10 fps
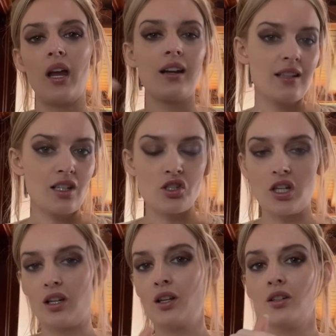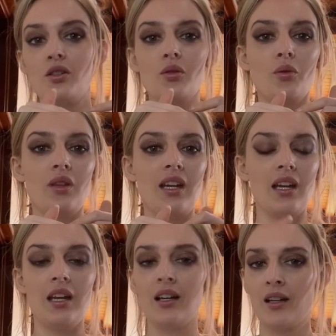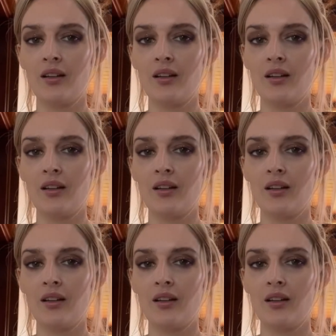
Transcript: in addition to the